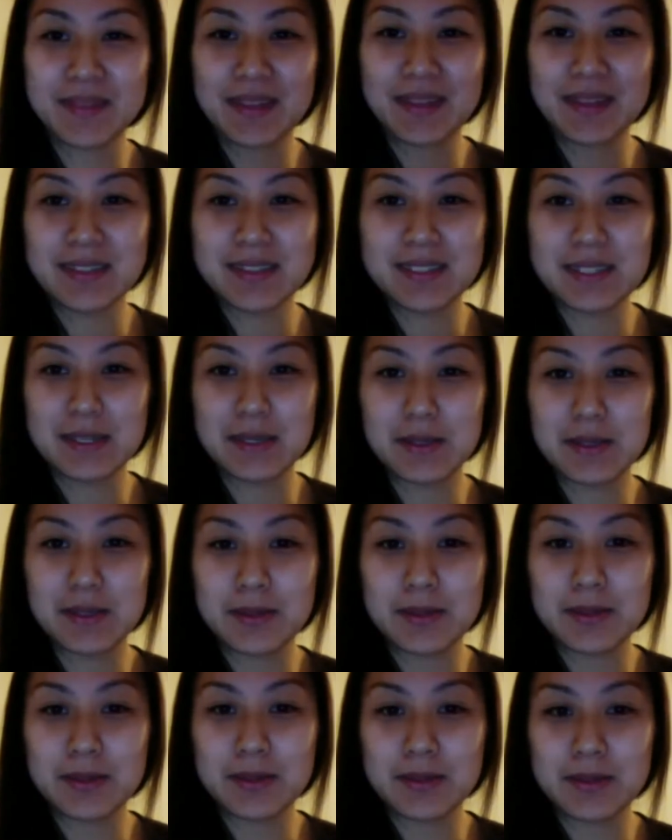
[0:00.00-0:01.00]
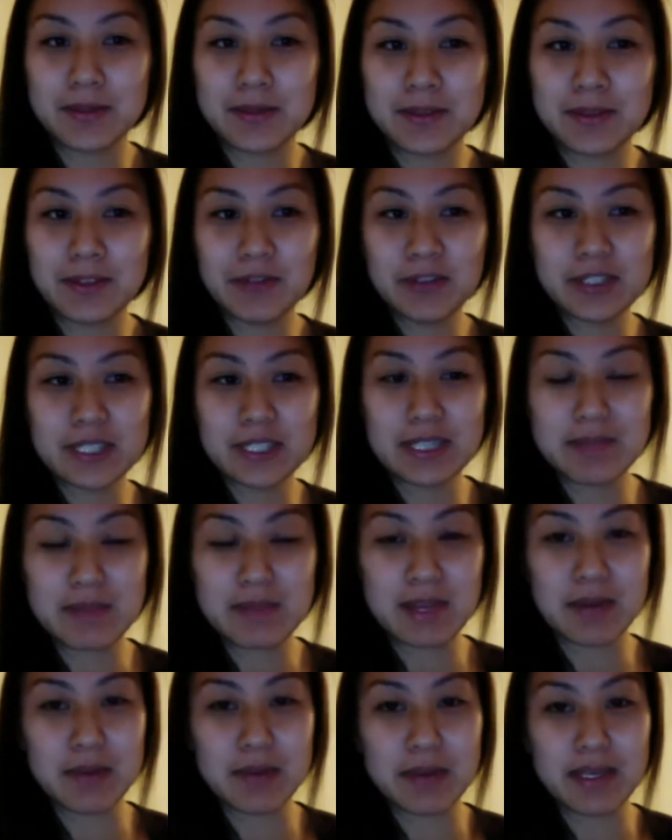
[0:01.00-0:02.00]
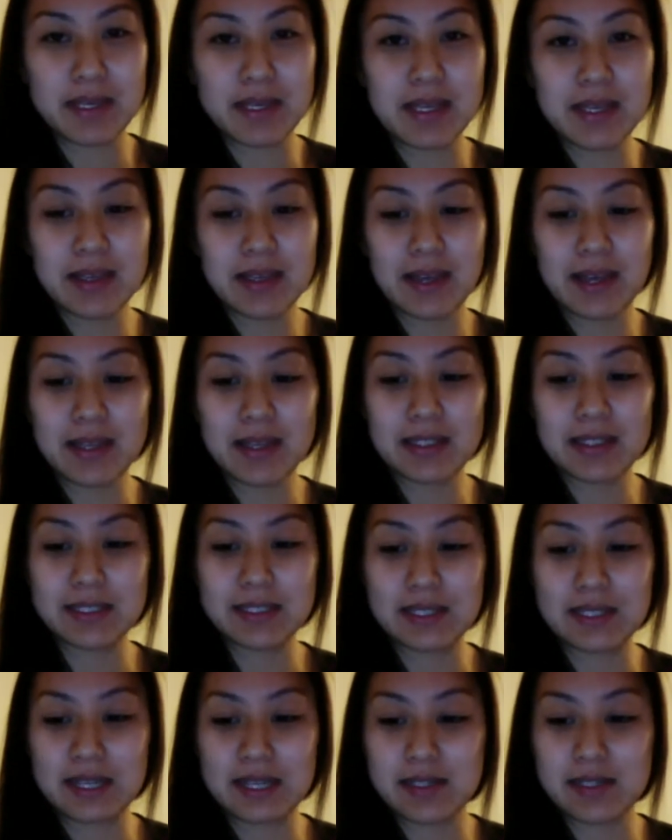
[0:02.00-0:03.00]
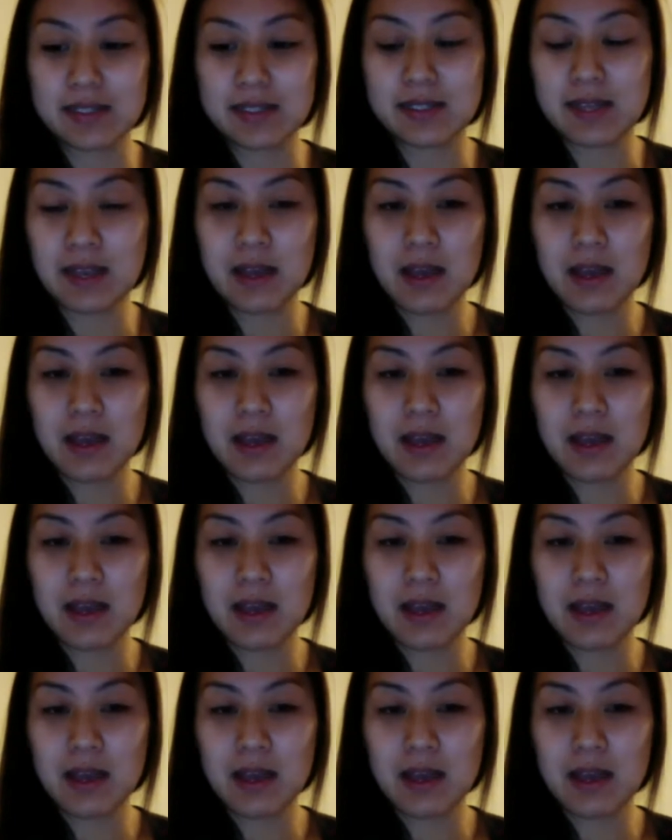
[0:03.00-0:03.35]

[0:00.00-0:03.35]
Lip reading: So the first theme that we had discussed,